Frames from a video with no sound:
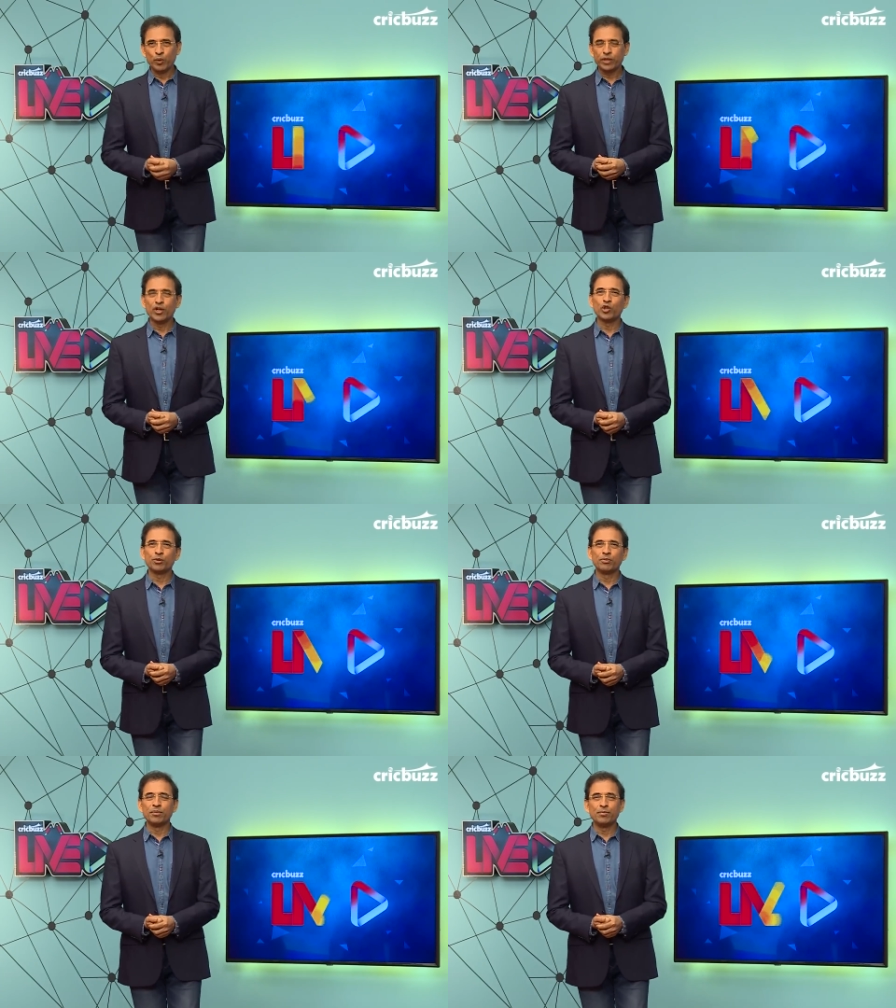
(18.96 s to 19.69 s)
with
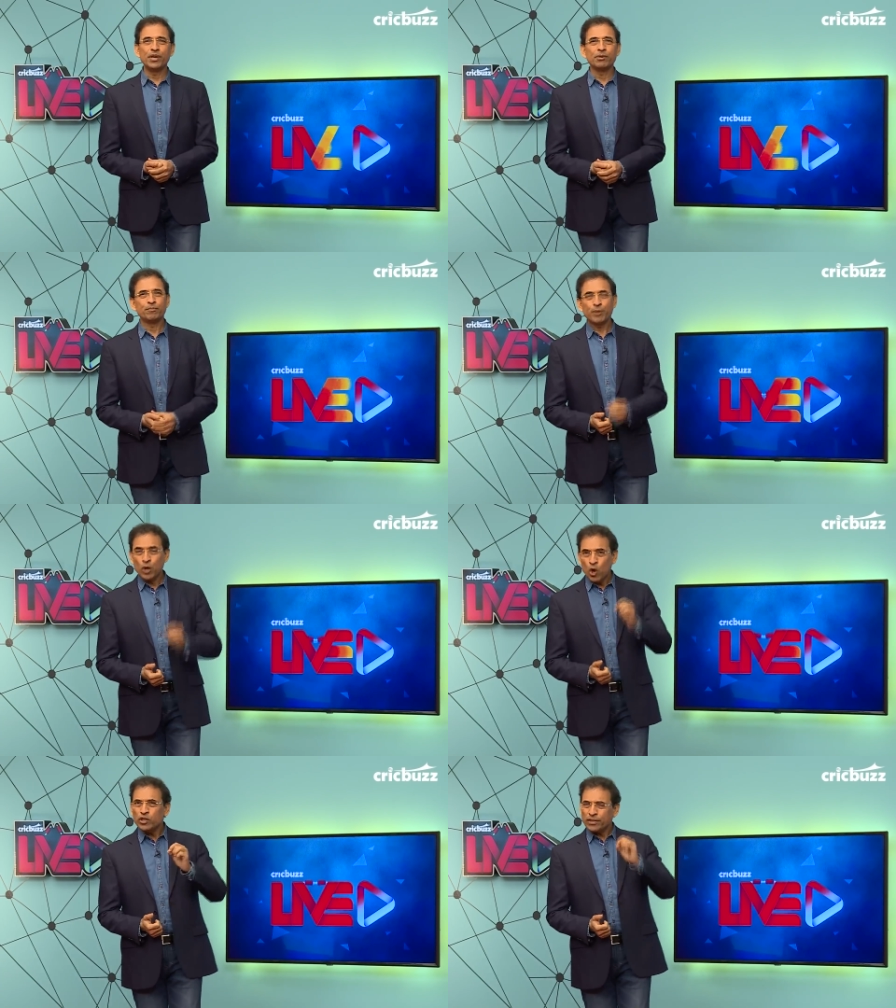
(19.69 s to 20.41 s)
Gautam Gambhir.
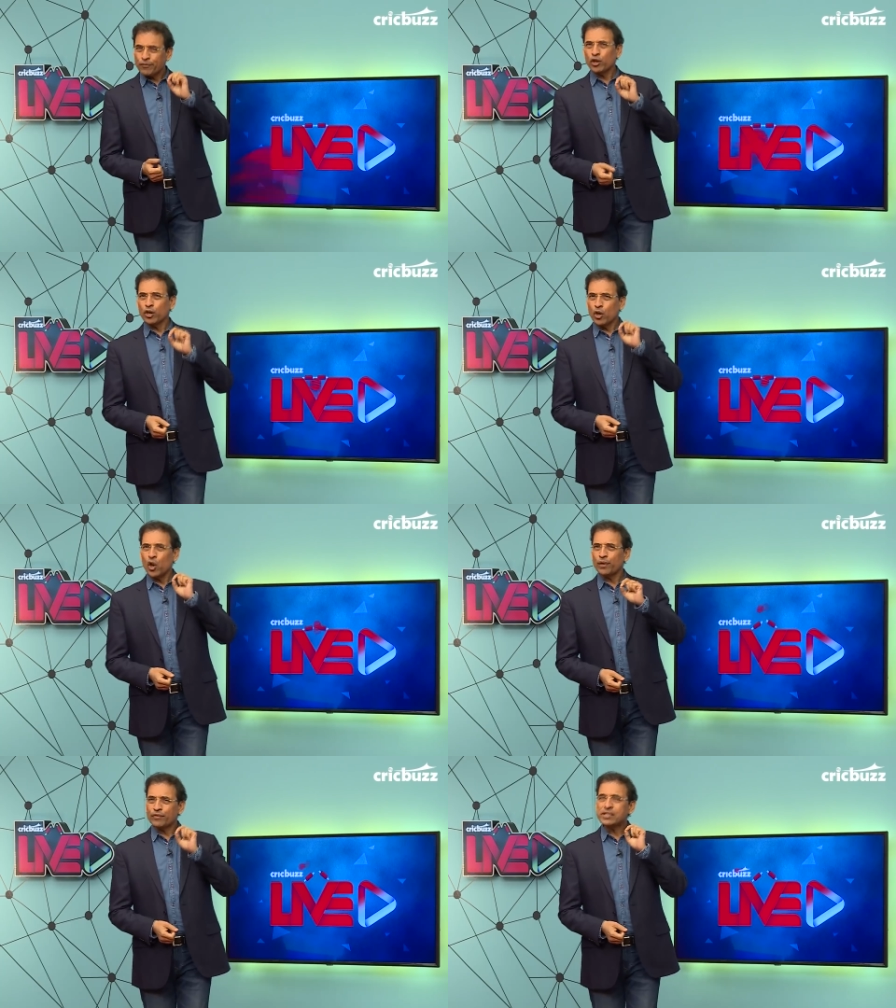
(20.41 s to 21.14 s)
Because I've got a
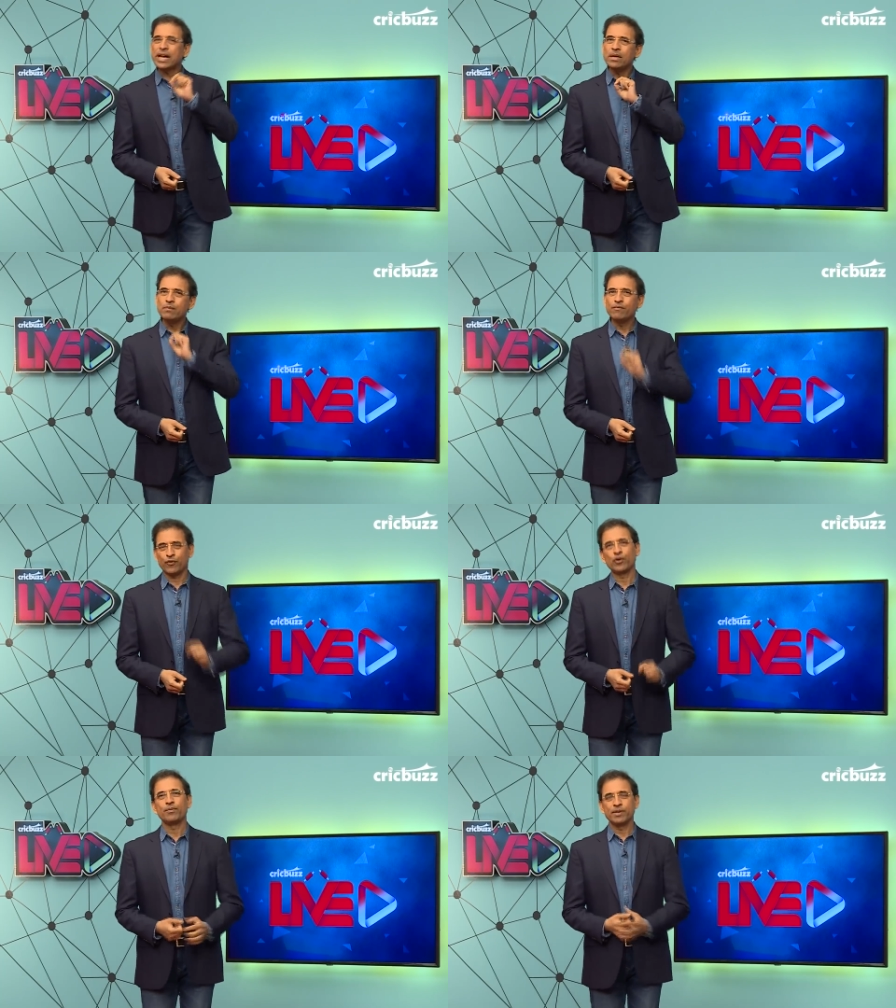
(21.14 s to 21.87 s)
lot of time
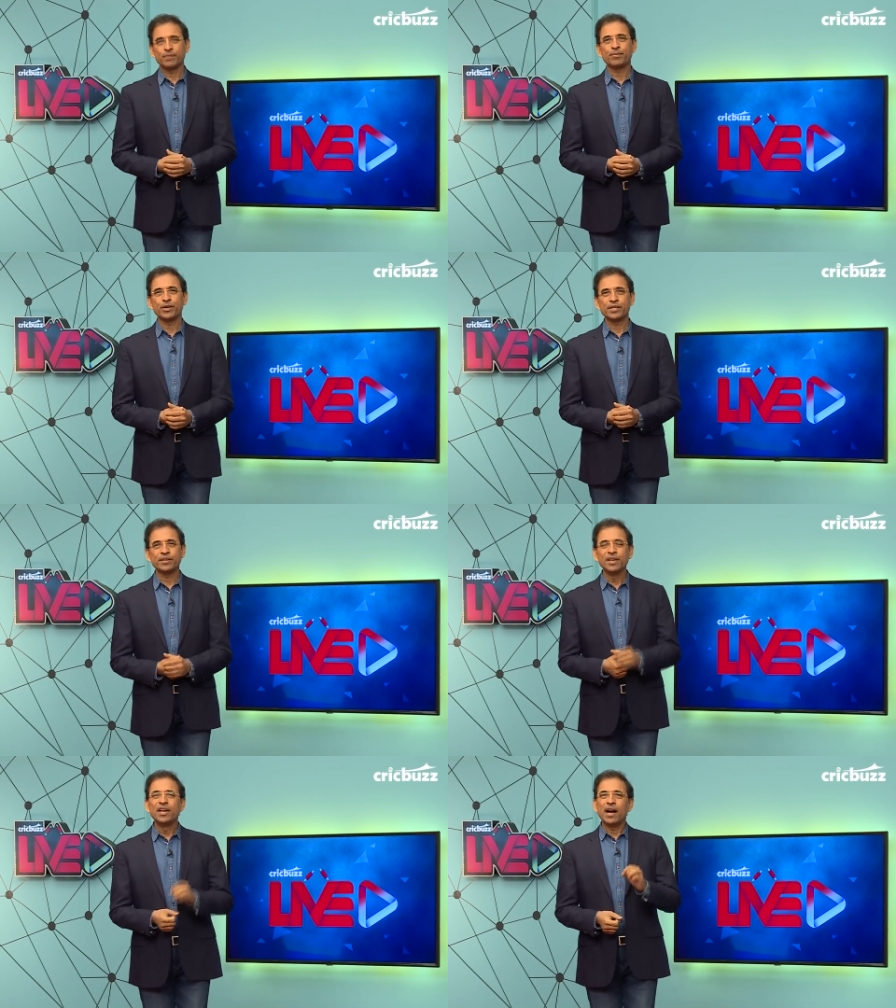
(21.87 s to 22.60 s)
for him as a
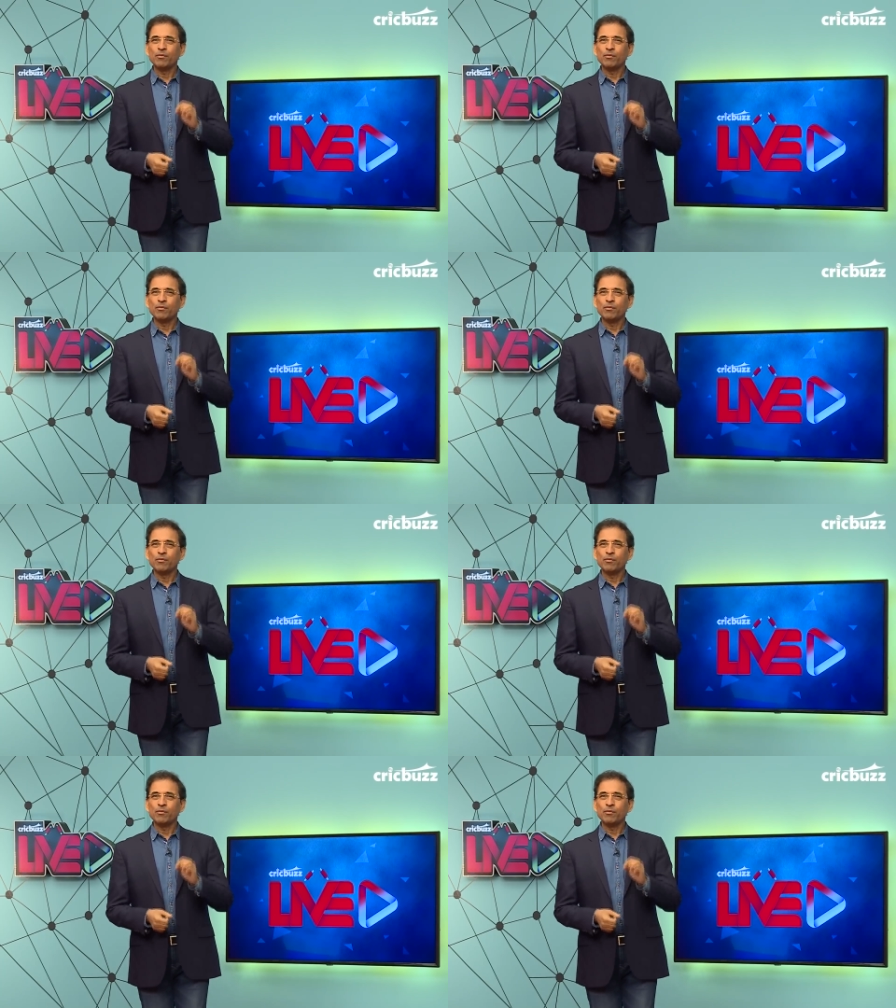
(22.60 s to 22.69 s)
person,